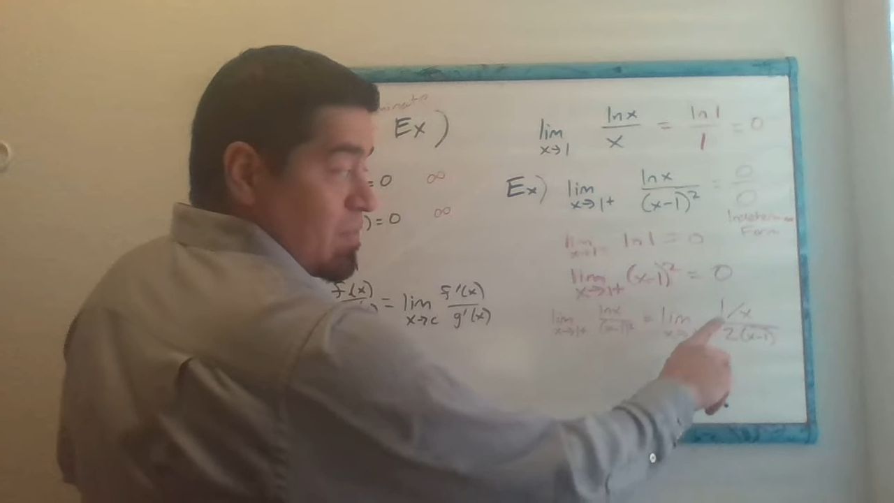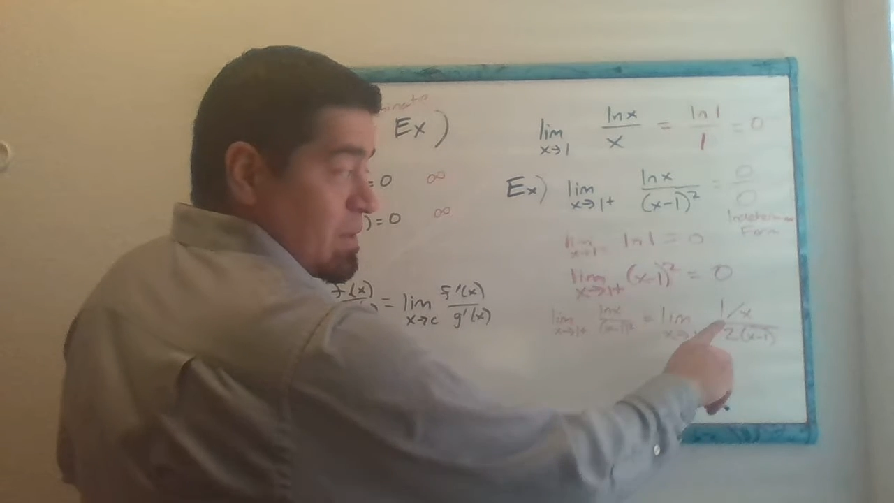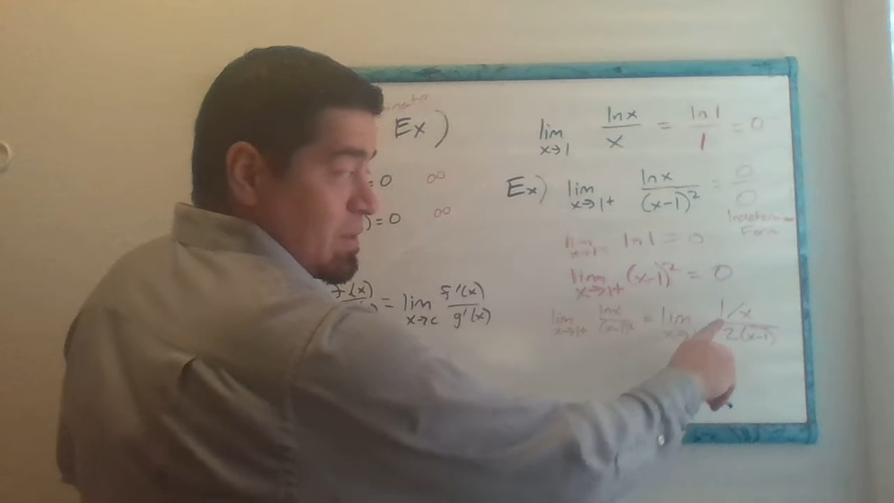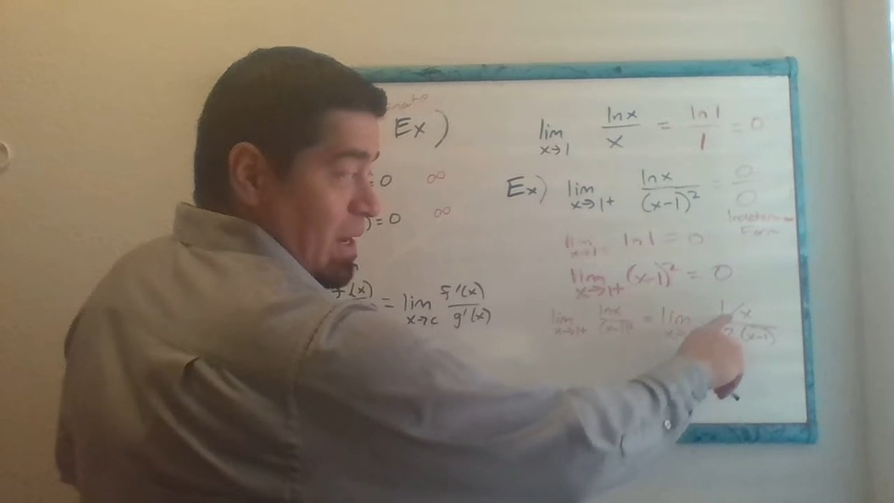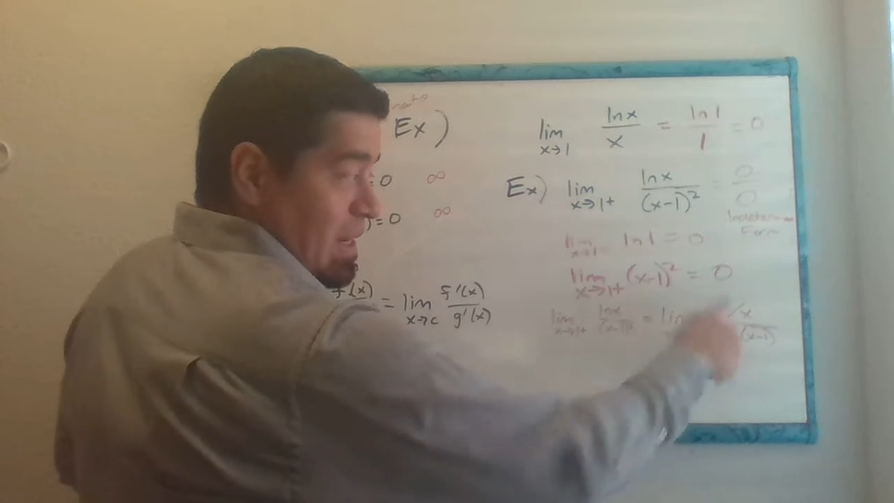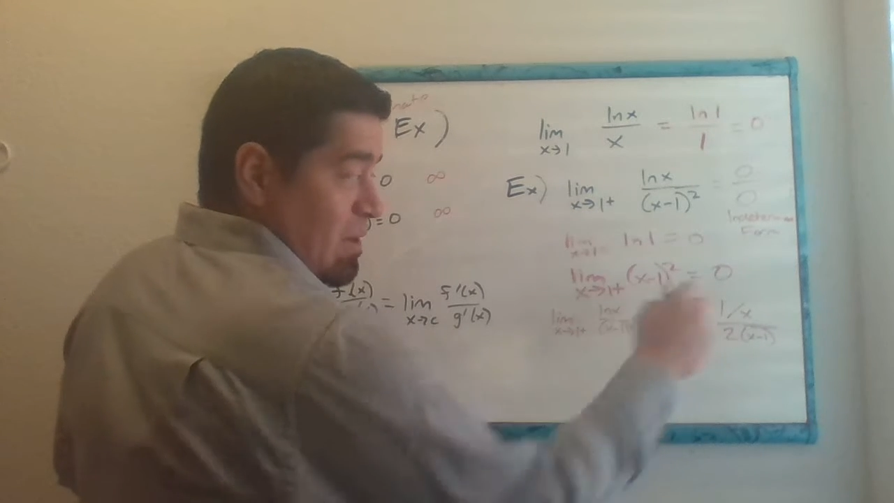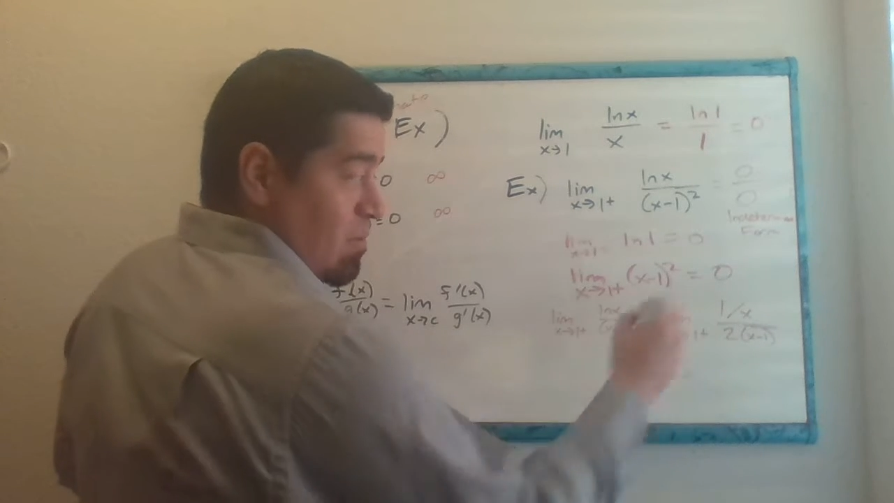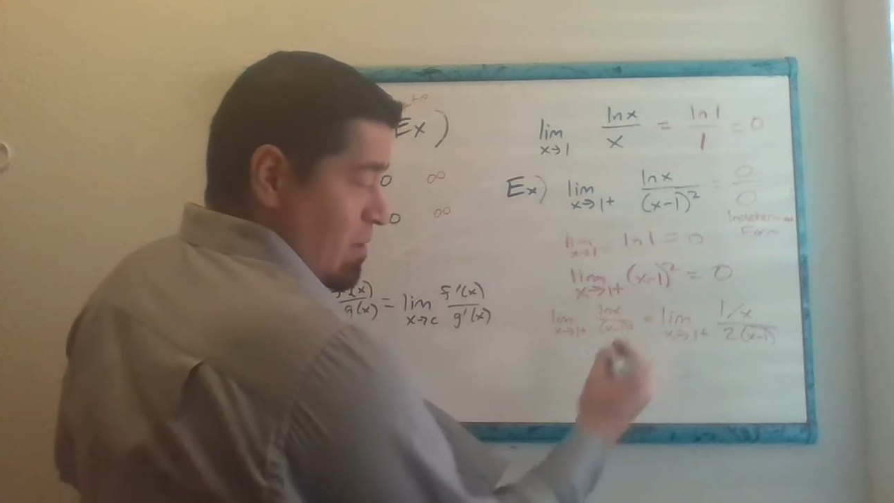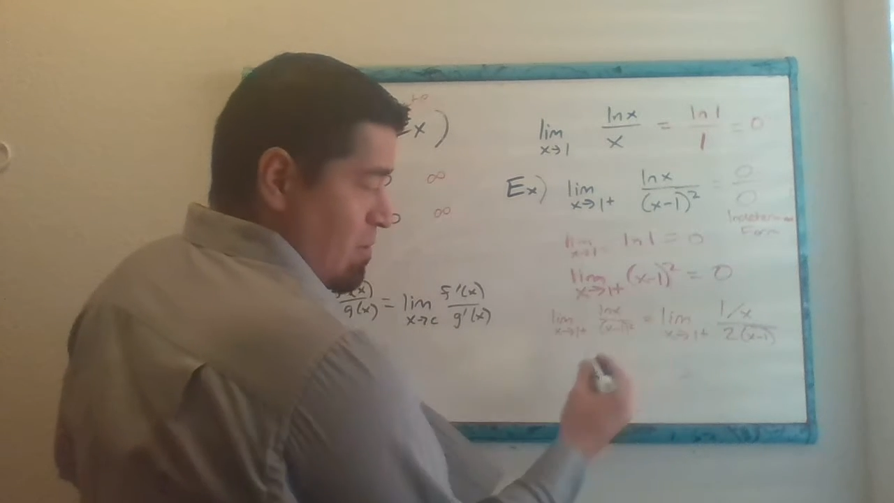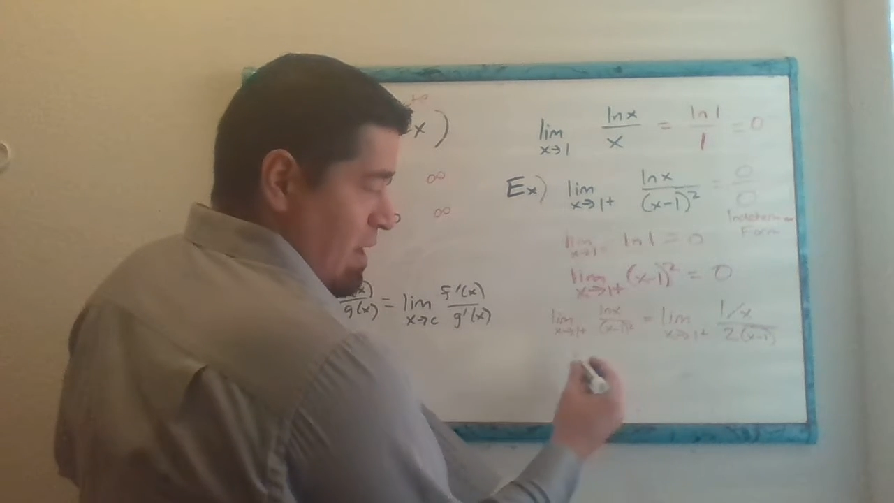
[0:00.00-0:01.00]
So I need to
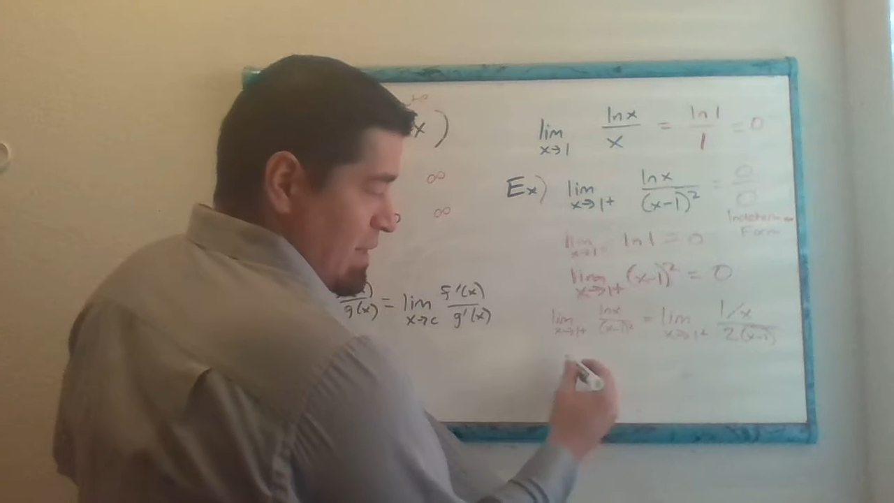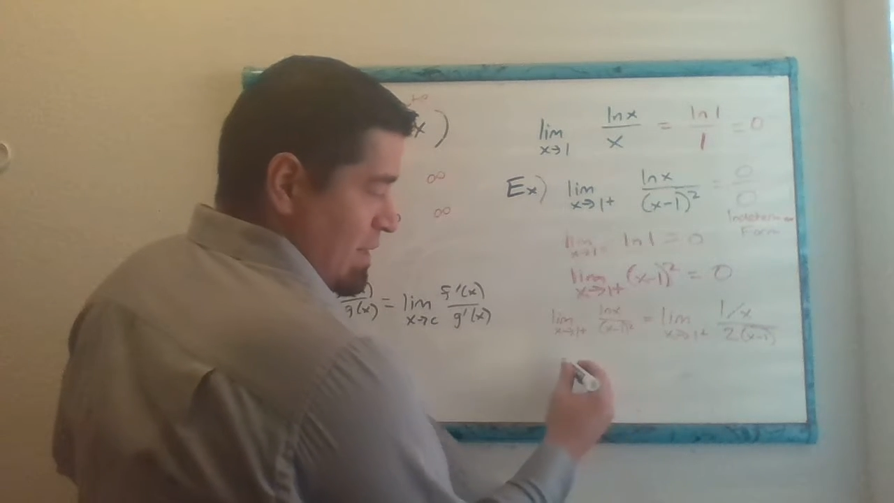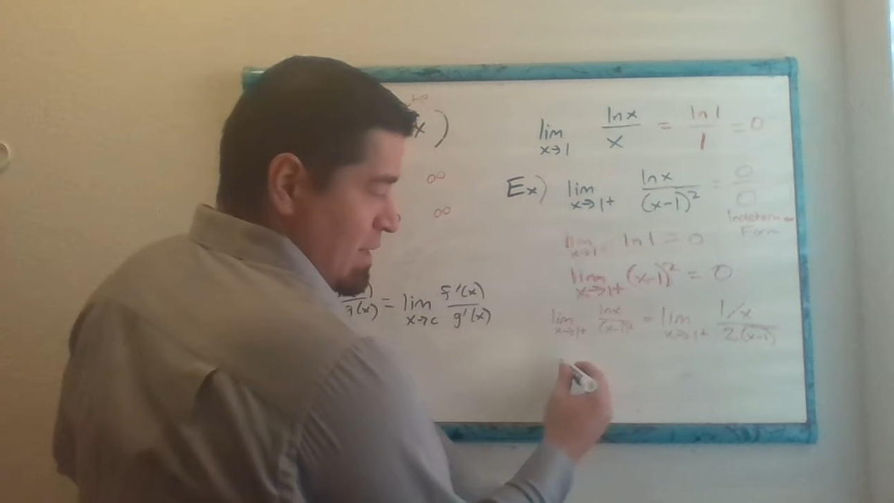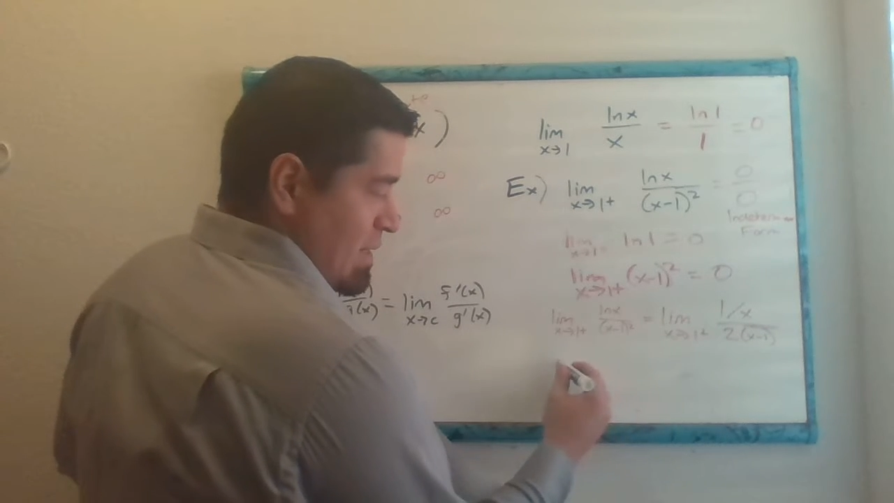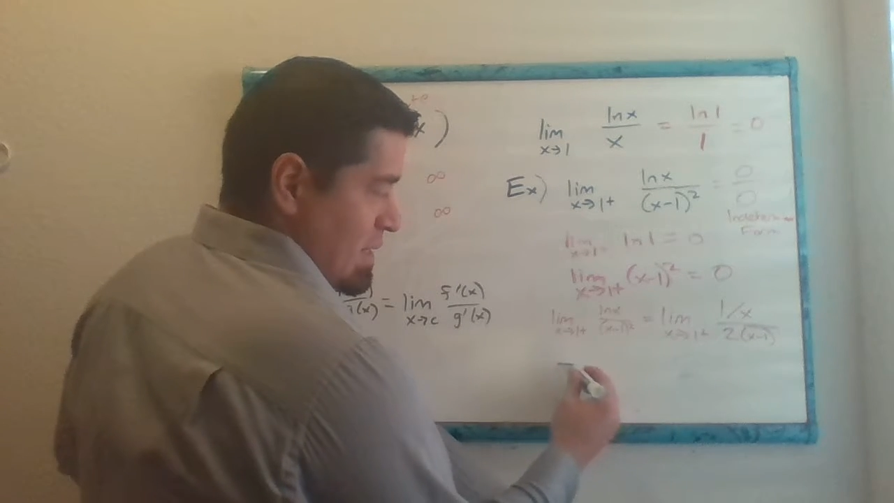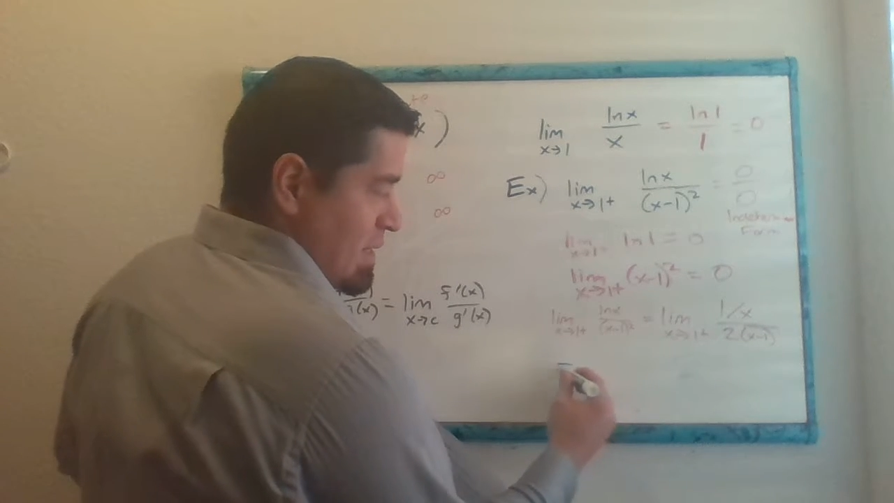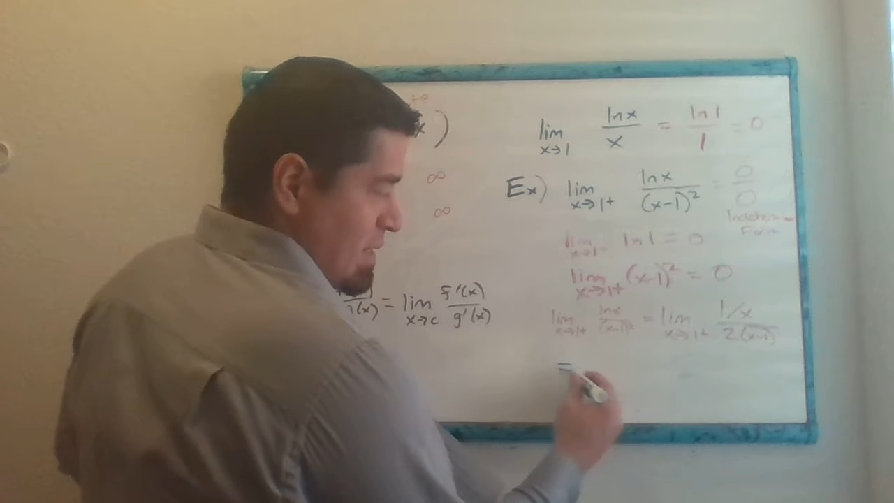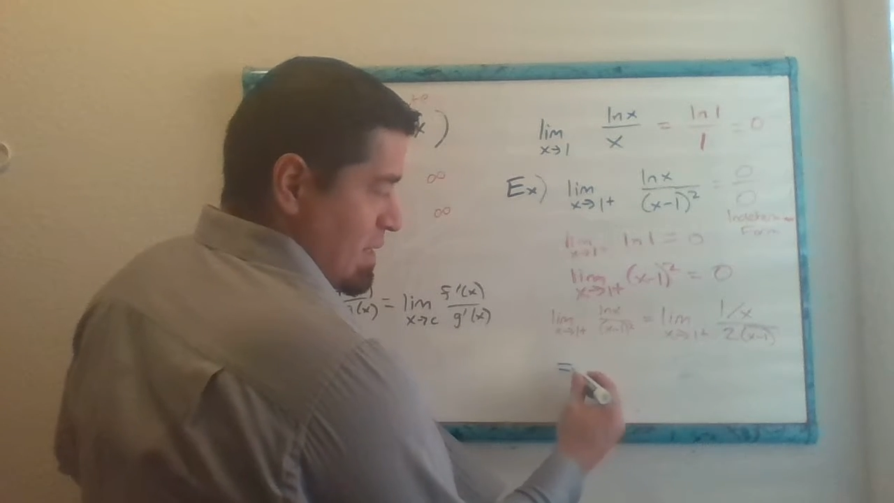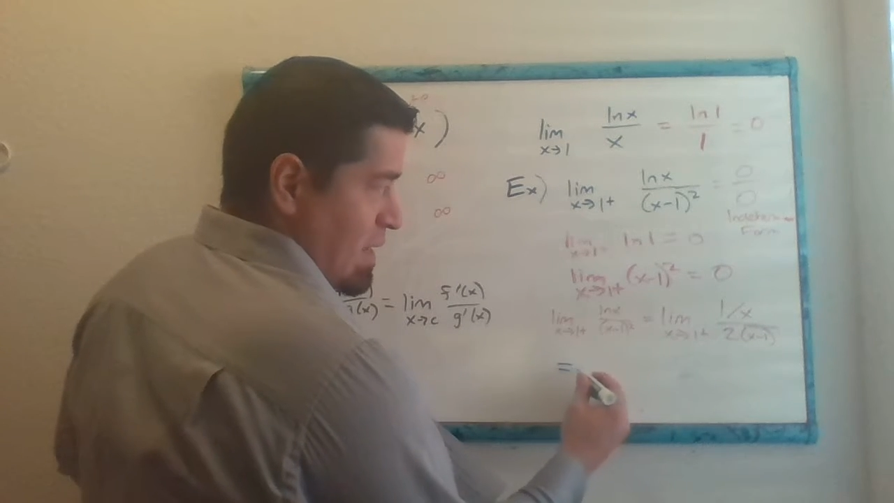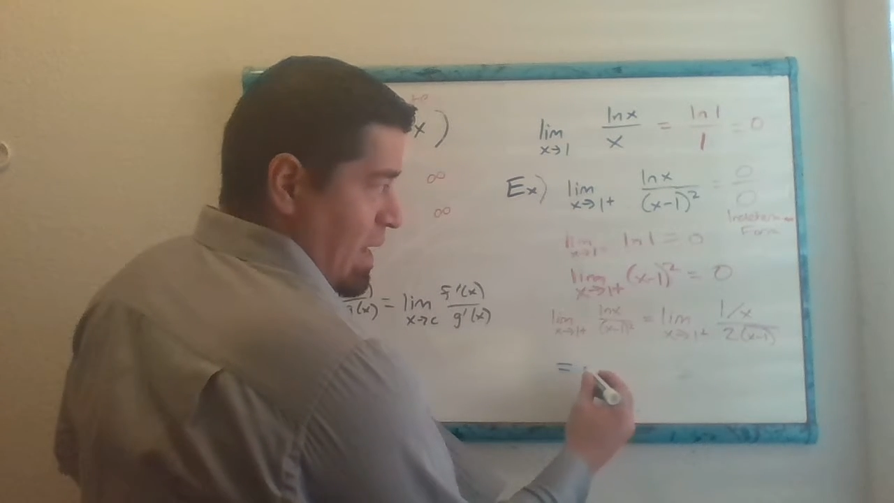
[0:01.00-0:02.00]
rewrite this